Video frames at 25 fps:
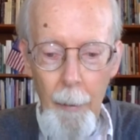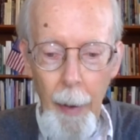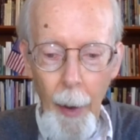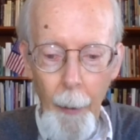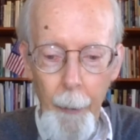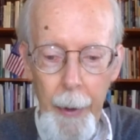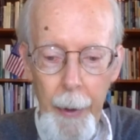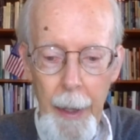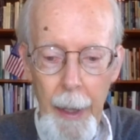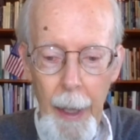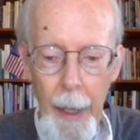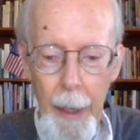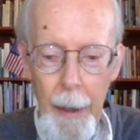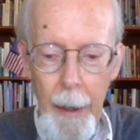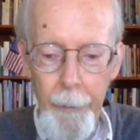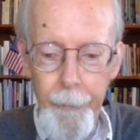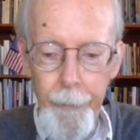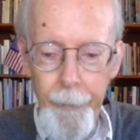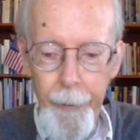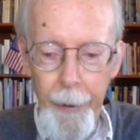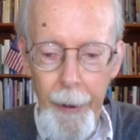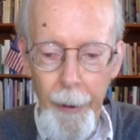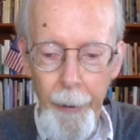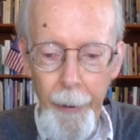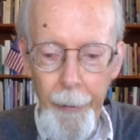But we need to
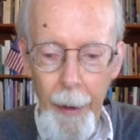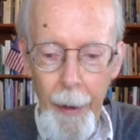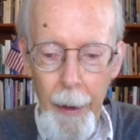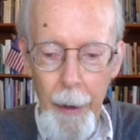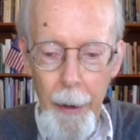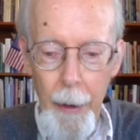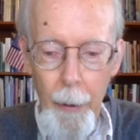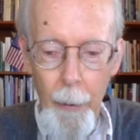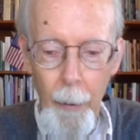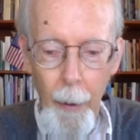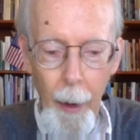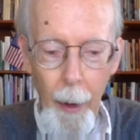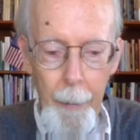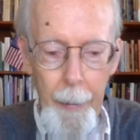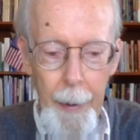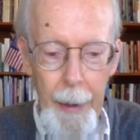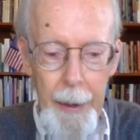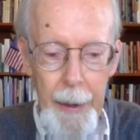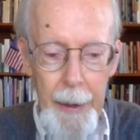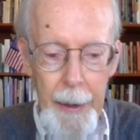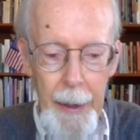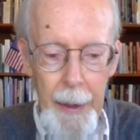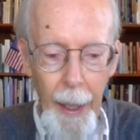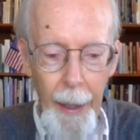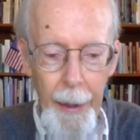feel that you are
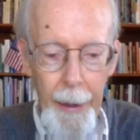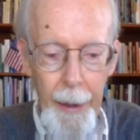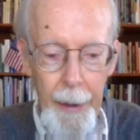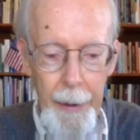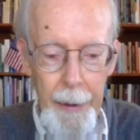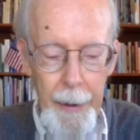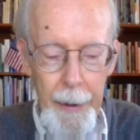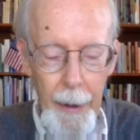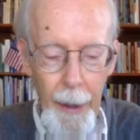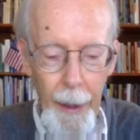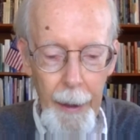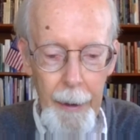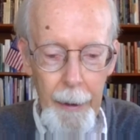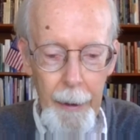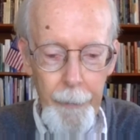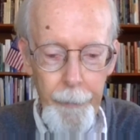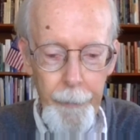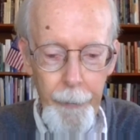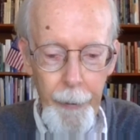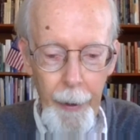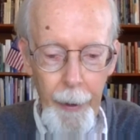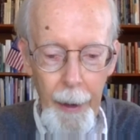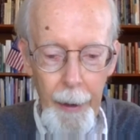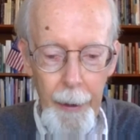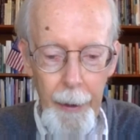beside us like a
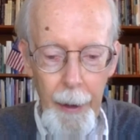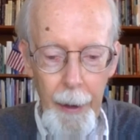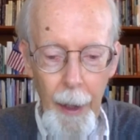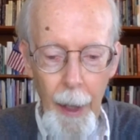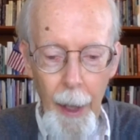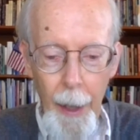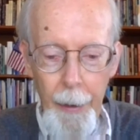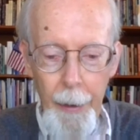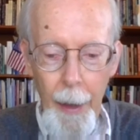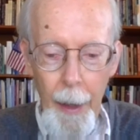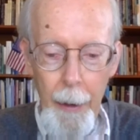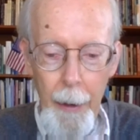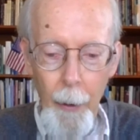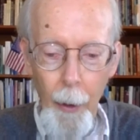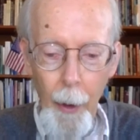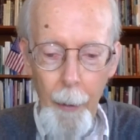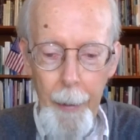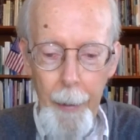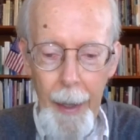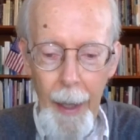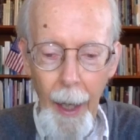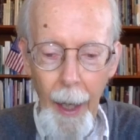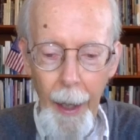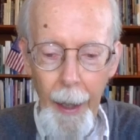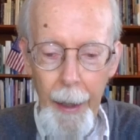friend, that you are
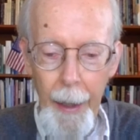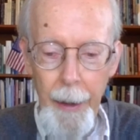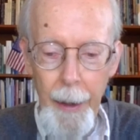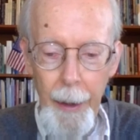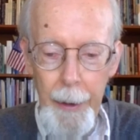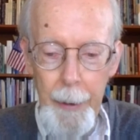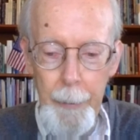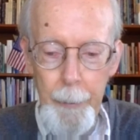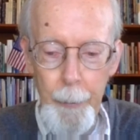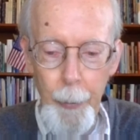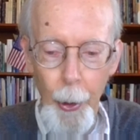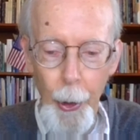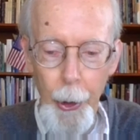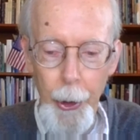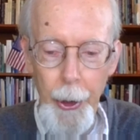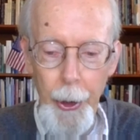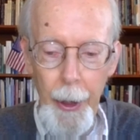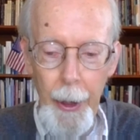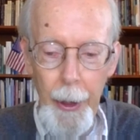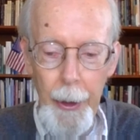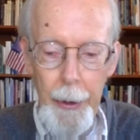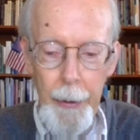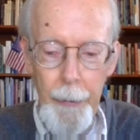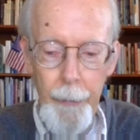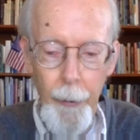behind us,
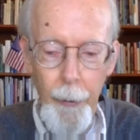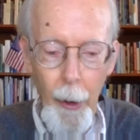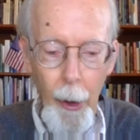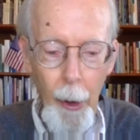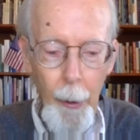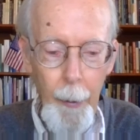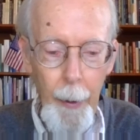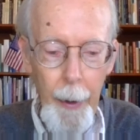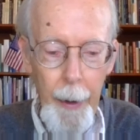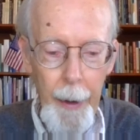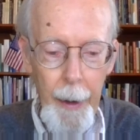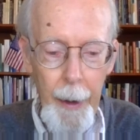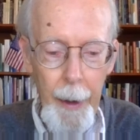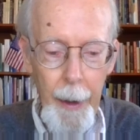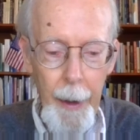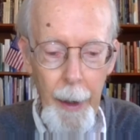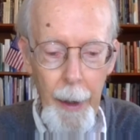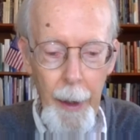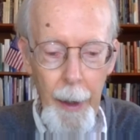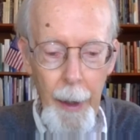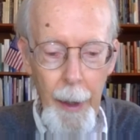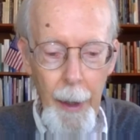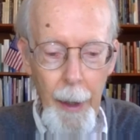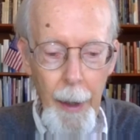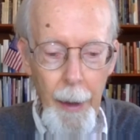pushing us forward,
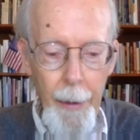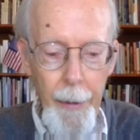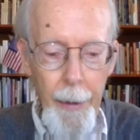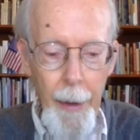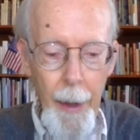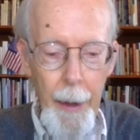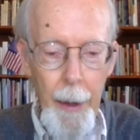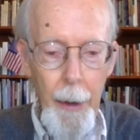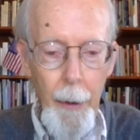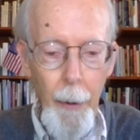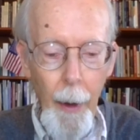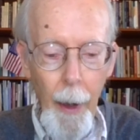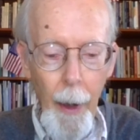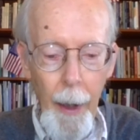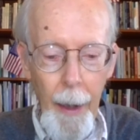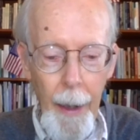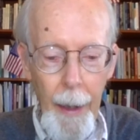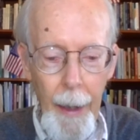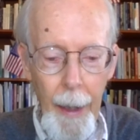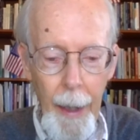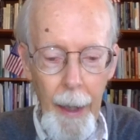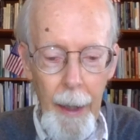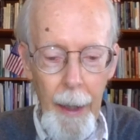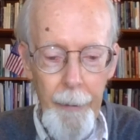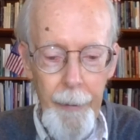that you are
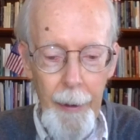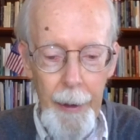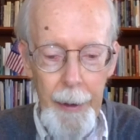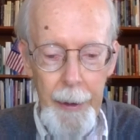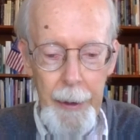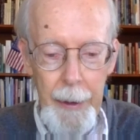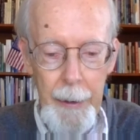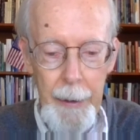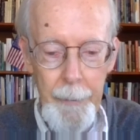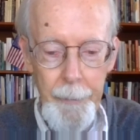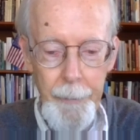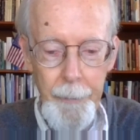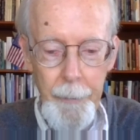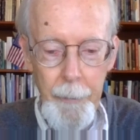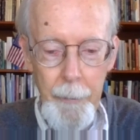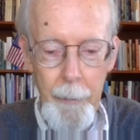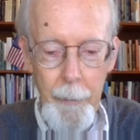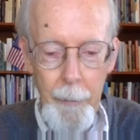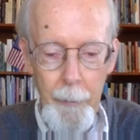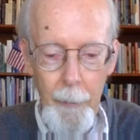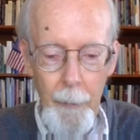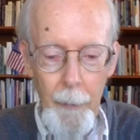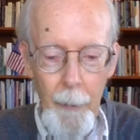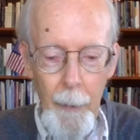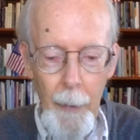ahead of us,
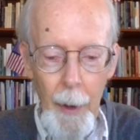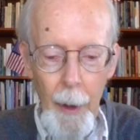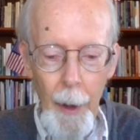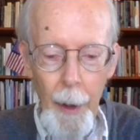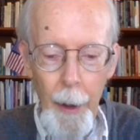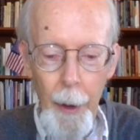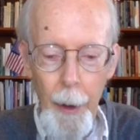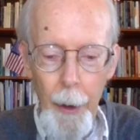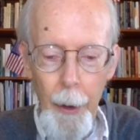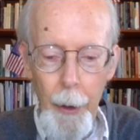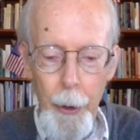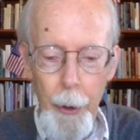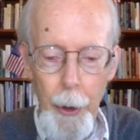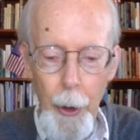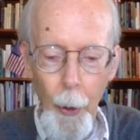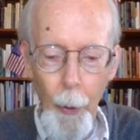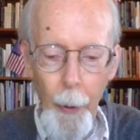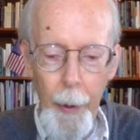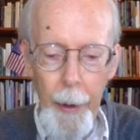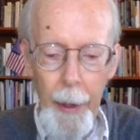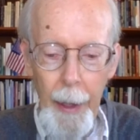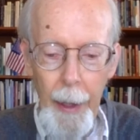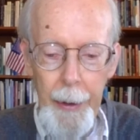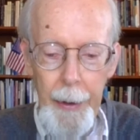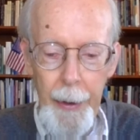
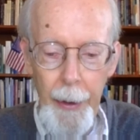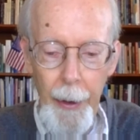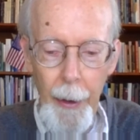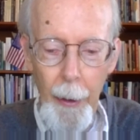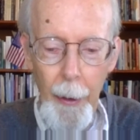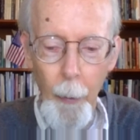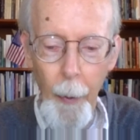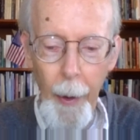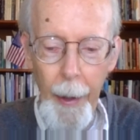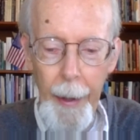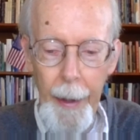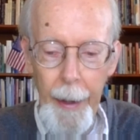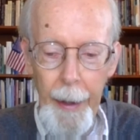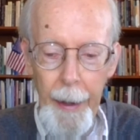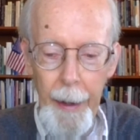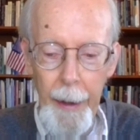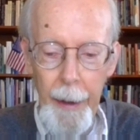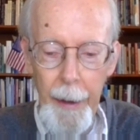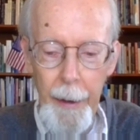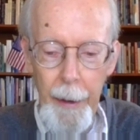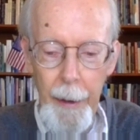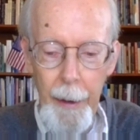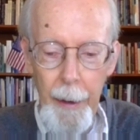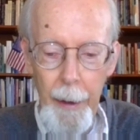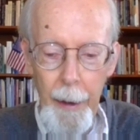showing us the
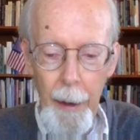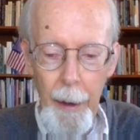way.